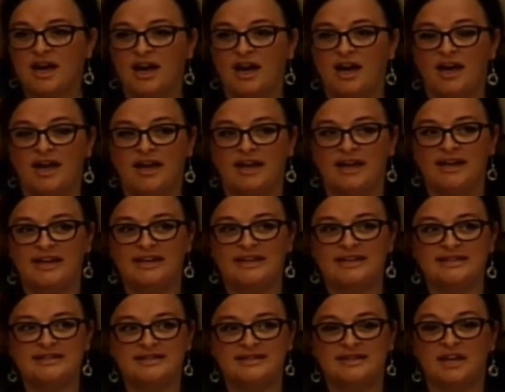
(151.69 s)
It
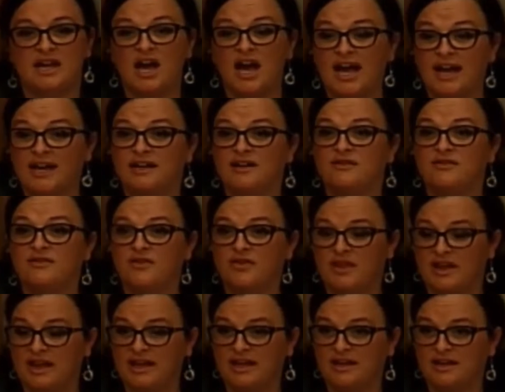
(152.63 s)
is the kind of
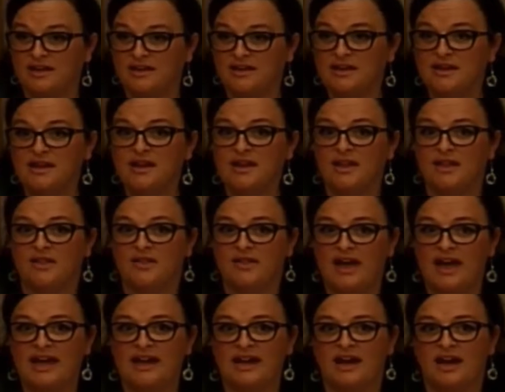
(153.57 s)
thing
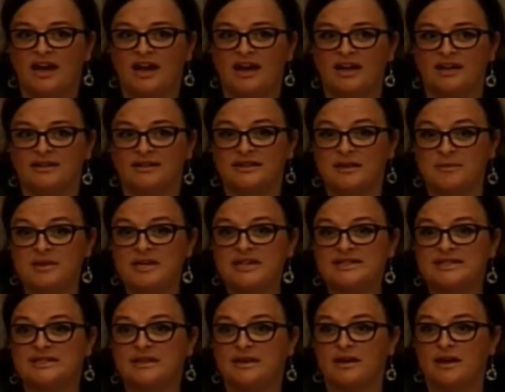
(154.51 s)
that
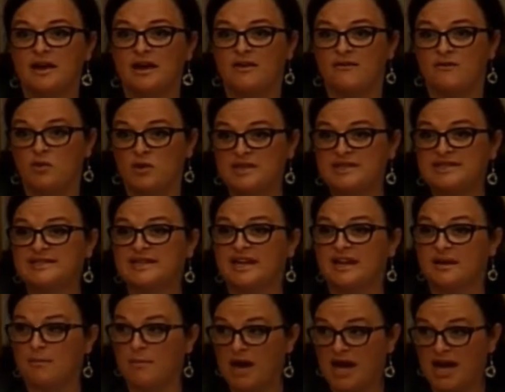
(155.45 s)
limits a voice
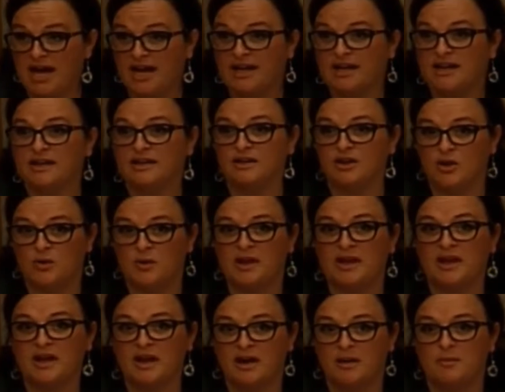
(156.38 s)
like mine, a
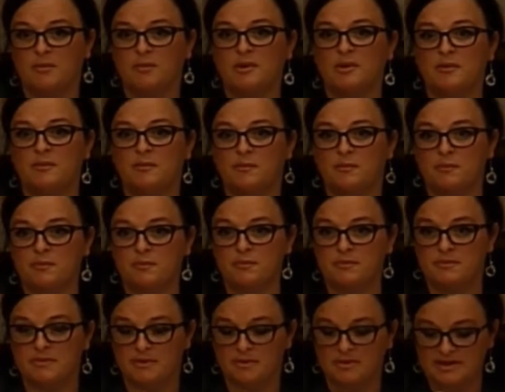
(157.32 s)
low-income
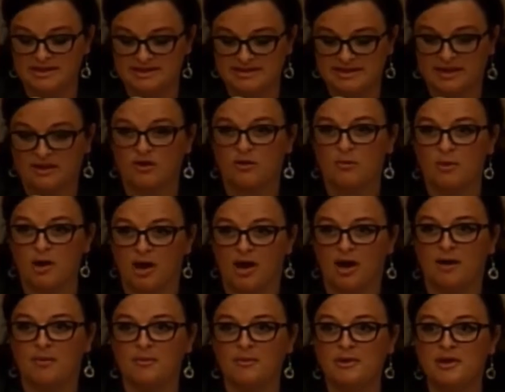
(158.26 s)
single
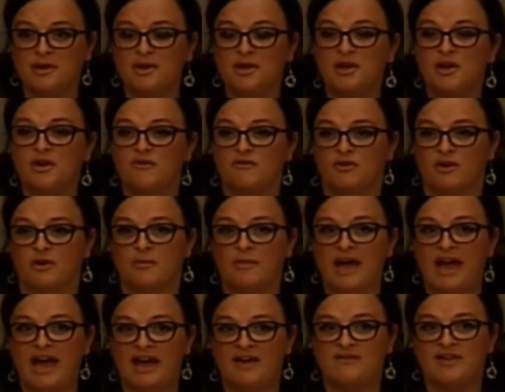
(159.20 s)
mom, from
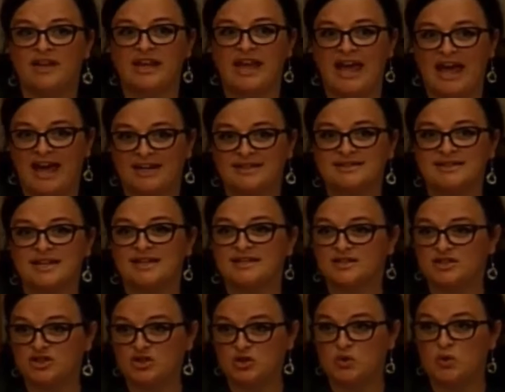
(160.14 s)
having
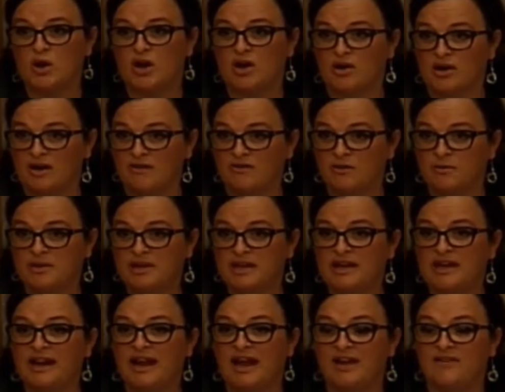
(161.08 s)
access to our
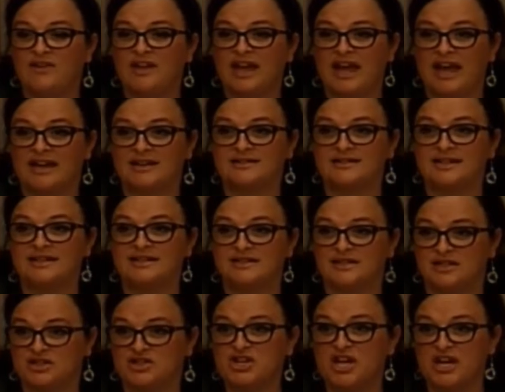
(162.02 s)
government and having access
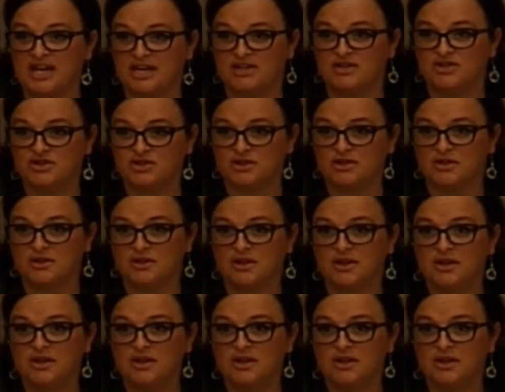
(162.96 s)
to change.